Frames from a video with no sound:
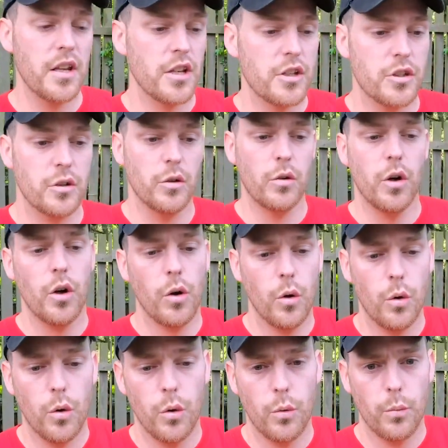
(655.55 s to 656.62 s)
So
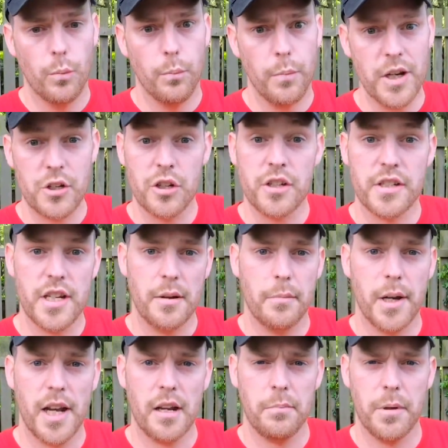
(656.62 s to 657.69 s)
make sure it's set
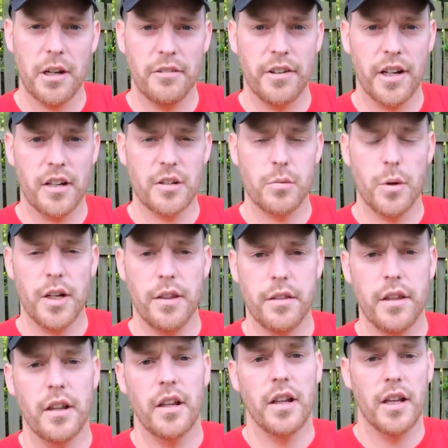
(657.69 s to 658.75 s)
back, bit of finger's width,
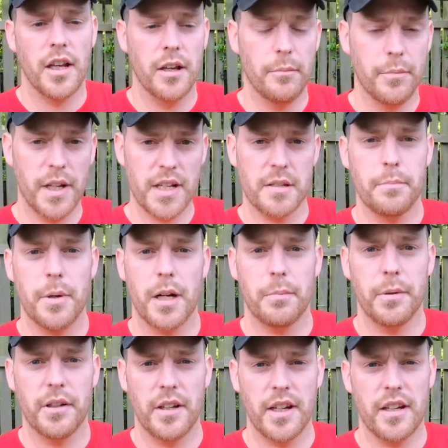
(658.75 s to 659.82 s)
nice and
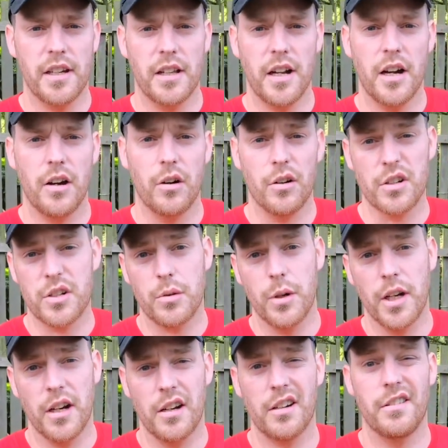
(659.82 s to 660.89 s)
perpendicular or
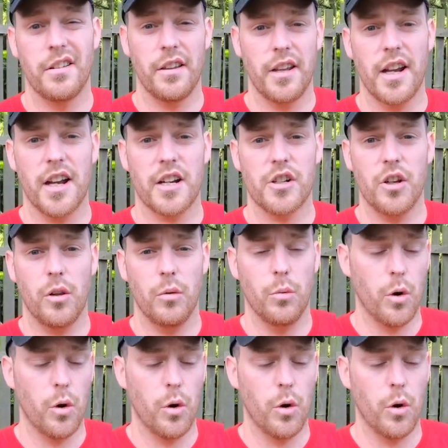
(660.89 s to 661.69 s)
square to the actual